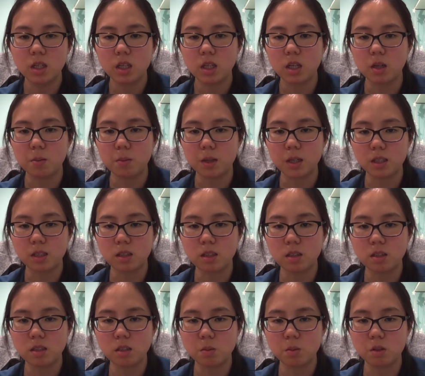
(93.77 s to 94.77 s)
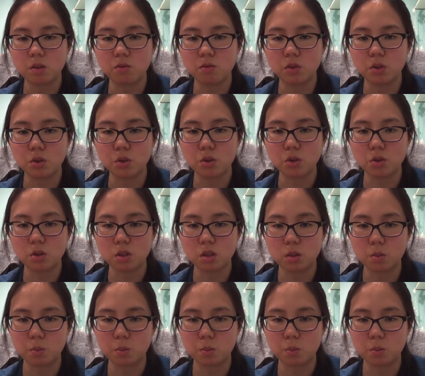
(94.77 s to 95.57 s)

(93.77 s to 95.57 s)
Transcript: and magnesium infusions on the